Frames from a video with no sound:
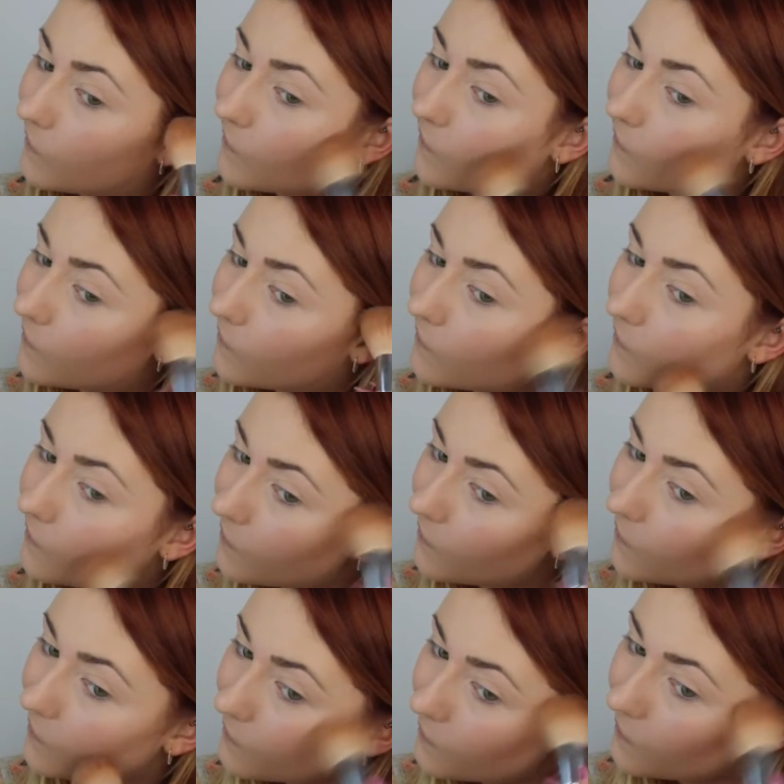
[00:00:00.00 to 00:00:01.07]
yeah,
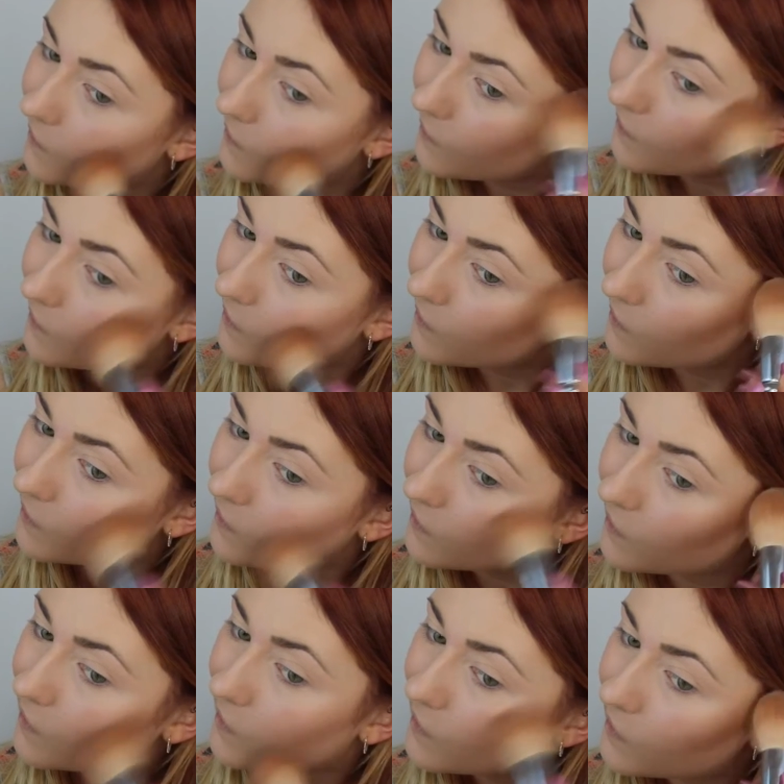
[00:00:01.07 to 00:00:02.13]
just warming up the
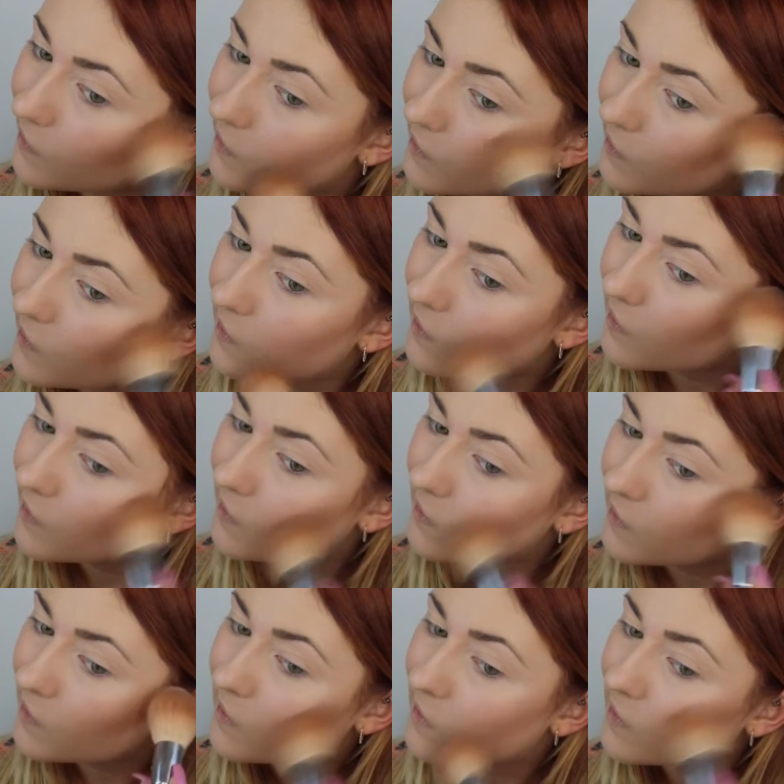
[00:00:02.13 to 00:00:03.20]
face
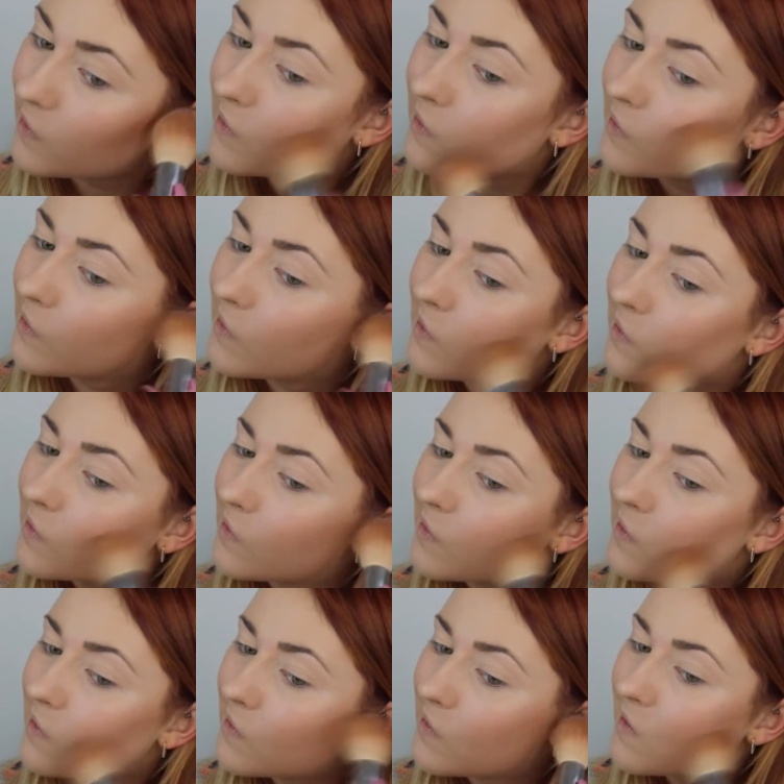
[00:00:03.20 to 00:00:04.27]
where the contours of my
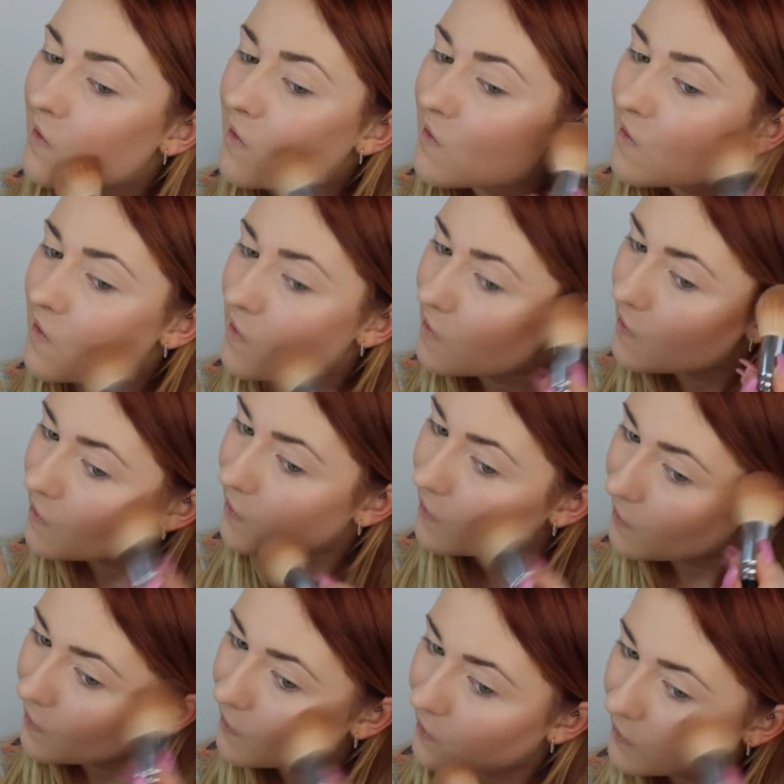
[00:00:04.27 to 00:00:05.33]
face are.
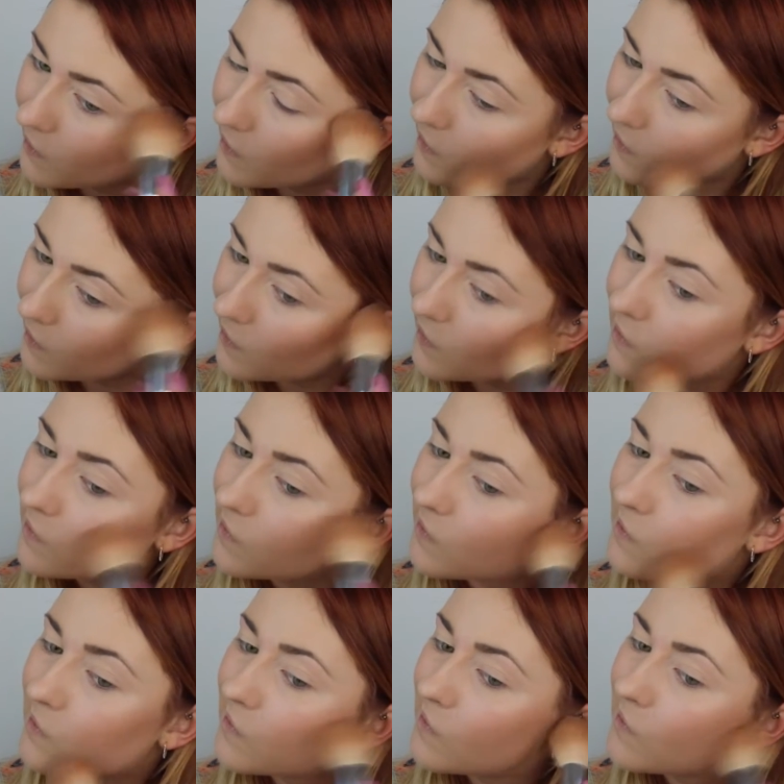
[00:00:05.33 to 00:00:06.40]
Cheekbones,
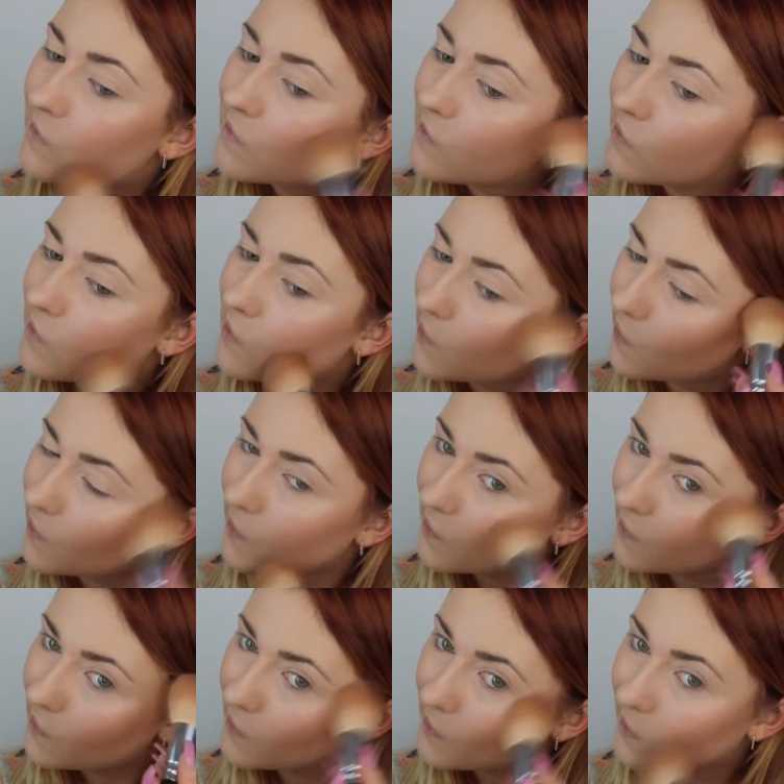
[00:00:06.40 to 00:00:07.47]
forehead,
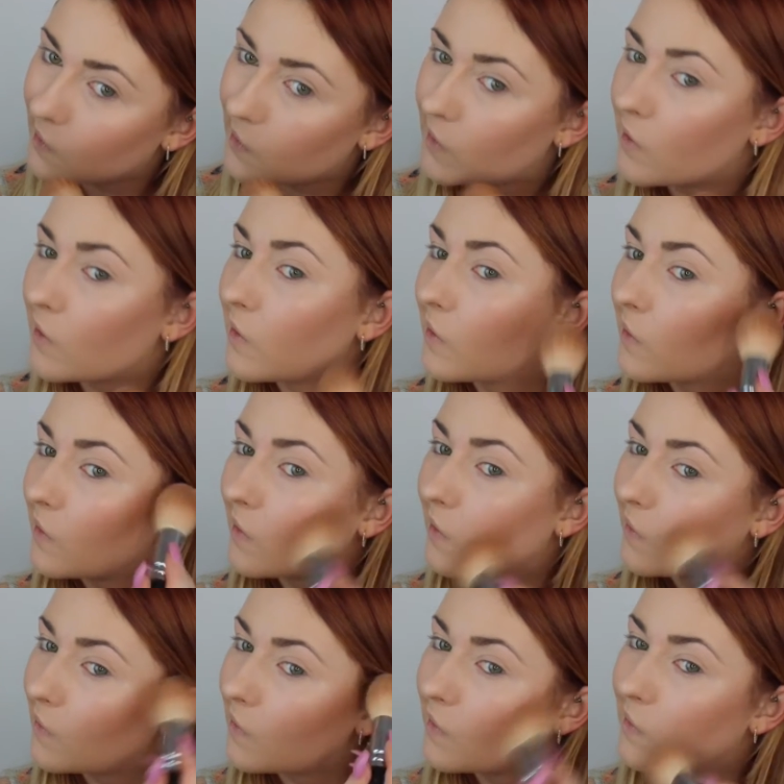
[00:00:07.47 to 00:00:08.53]

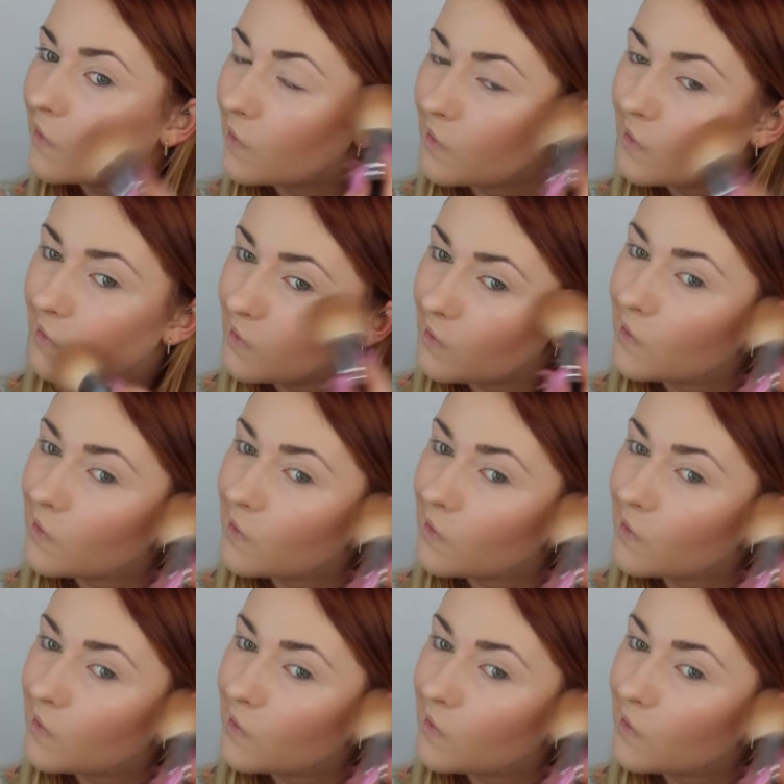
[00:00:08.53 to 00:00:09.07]
chin.